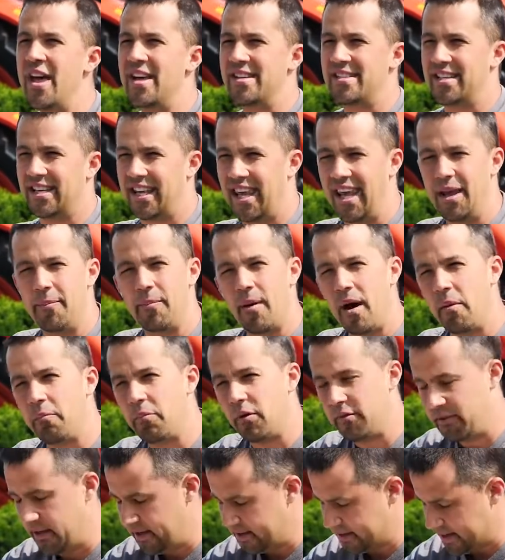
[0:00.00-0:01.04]
to keep up
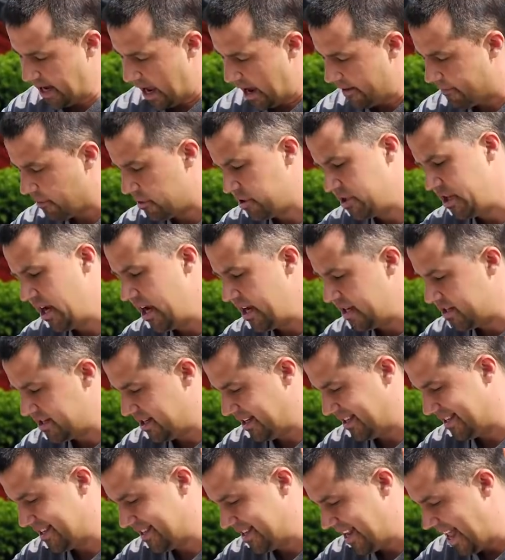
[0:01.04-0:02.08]
with these
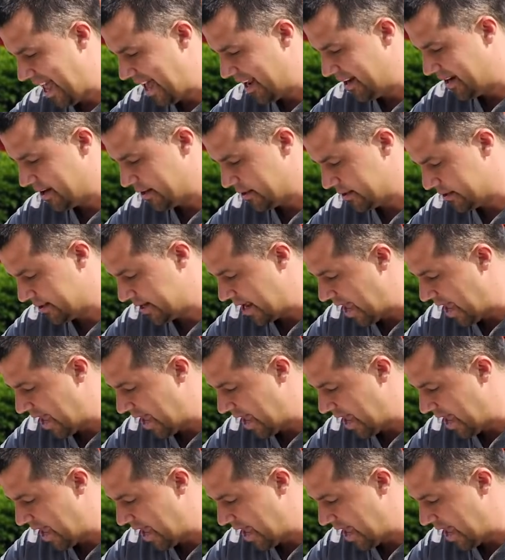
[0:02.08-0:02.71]
ever-changing standards.